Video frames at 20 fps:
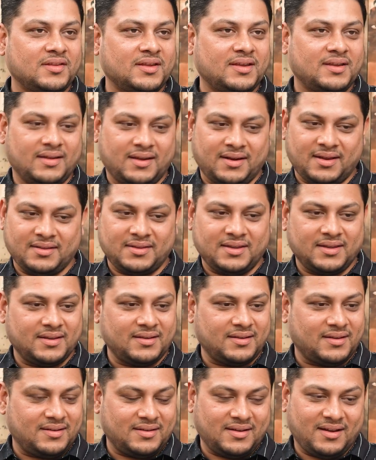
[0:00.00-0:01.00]
say, and I think
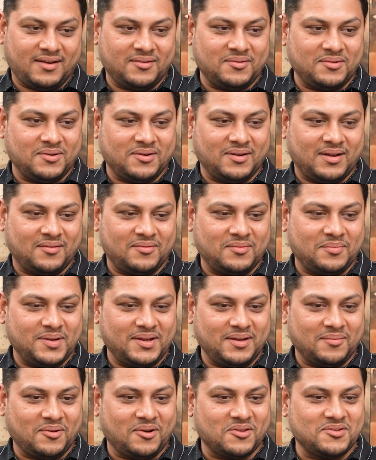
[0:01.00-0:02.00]
I would be
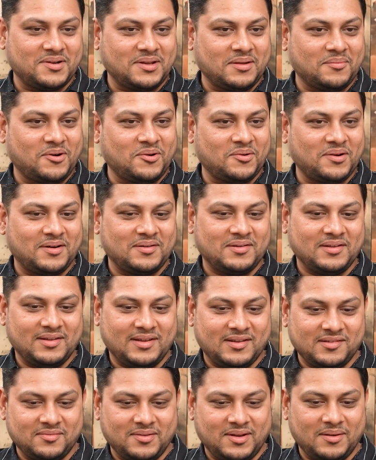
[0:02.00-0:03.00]
apologetic about it
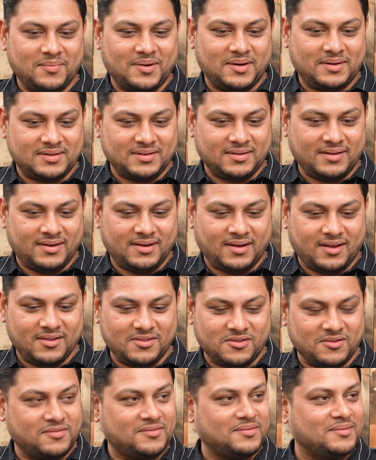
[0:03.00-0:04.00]
as well, but a
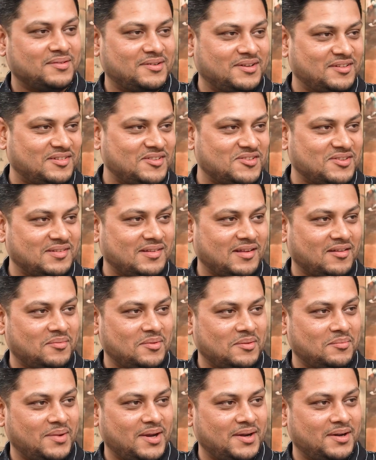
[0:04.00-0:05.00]
larger decisions have
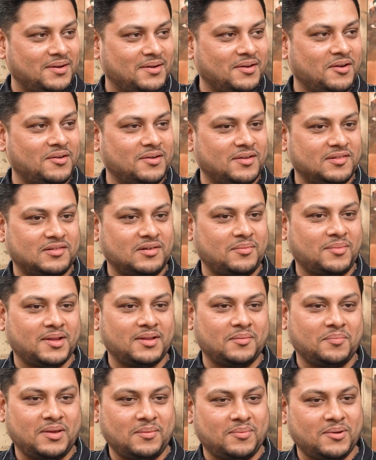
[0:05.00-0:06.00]
been made in the industry by
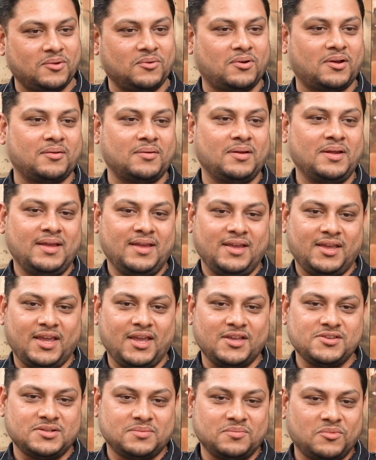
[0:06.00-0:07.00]
the people who are
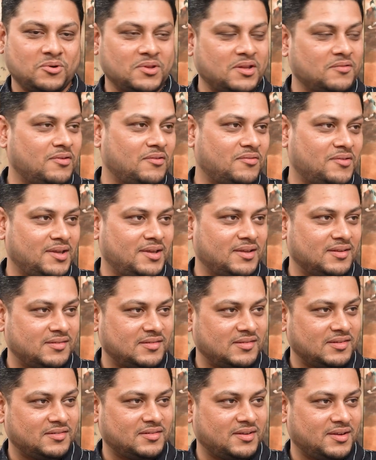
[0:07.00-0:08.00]
aged more than 50 years
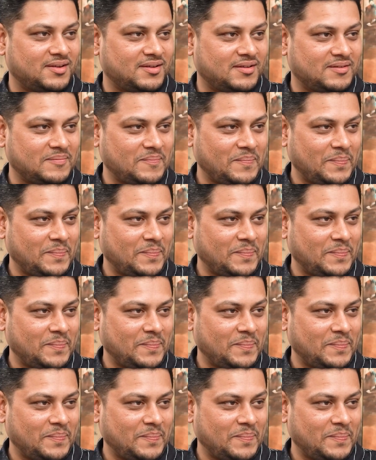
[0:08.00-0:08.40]
and 60 years.